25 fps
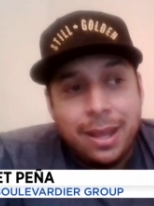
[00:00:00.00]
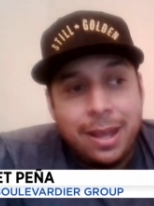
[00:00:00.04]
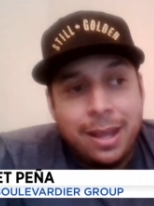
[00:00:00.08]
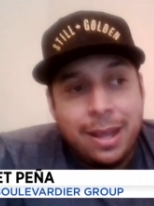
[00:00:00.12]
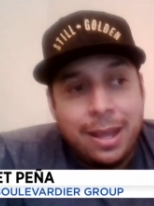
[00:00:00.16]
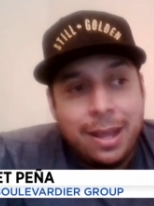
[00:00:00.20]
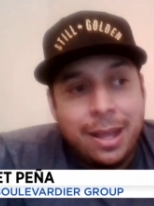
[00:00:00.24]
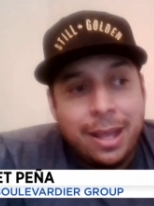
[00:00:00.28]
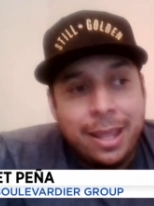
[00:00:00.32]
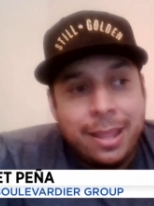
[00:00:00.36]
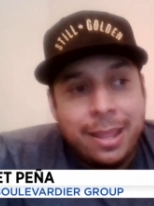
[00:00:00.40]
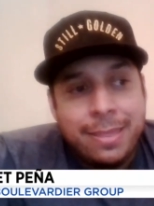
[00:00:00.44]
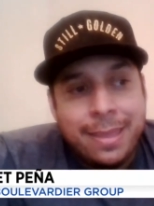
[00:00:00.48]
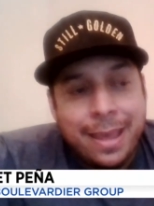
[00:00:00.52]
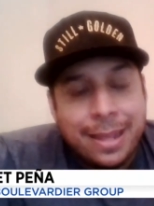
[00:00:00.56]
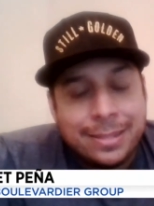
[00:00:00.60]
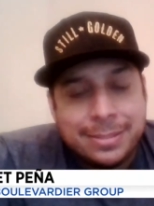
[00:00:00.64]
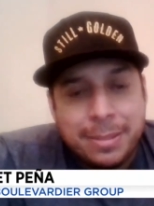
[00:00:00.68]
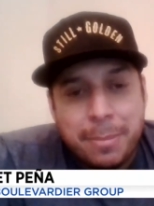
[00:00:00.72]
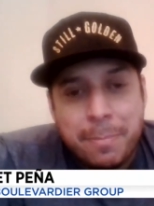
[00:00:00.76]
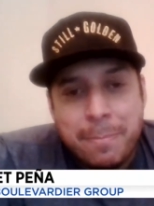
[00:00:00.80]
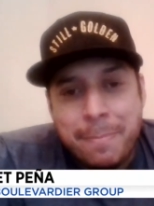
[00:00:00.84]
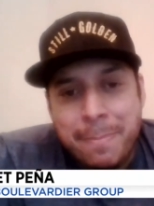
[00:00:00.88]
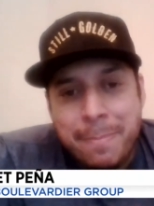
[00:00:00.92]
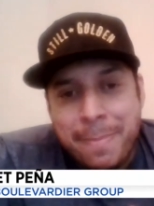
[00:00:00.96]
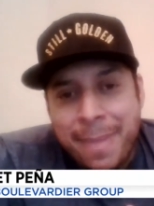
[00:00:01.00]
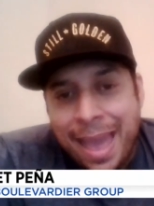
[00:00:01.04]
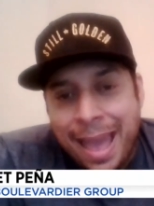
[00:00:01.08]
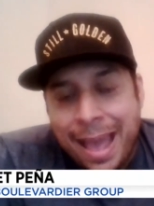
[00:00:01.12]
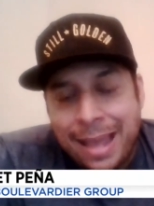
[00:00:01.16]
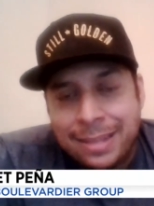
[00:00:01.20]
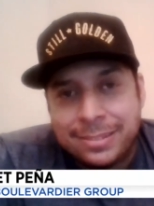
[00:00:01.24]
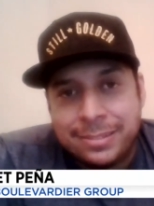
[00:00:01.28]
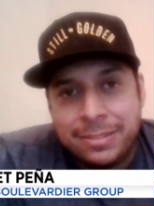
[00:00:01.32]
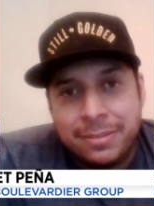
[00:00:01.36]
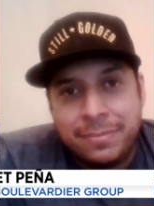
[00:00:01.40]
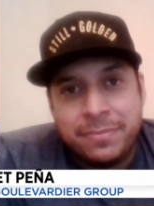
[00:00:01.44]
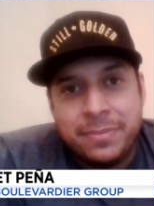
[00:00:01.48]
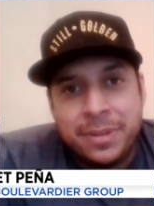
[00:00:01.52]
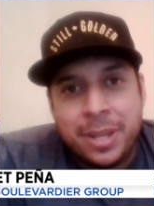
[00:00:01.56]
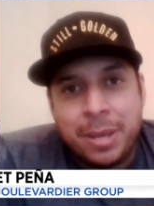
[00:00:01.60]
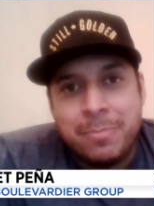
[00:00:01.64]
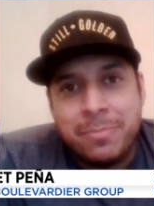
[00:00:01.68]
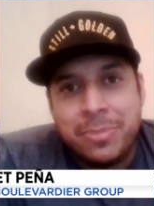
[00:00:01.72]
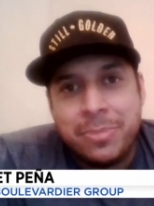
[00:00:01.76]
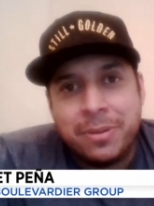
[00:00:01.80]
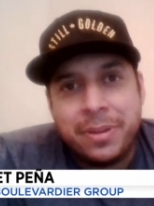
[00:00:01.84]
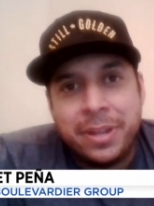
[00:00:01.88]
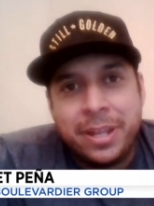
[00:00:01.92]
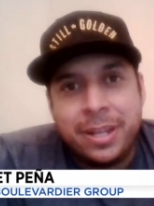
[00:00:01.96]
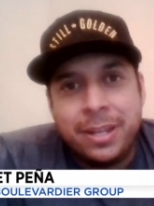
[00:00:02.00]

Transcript: Uh, and that's a massive number.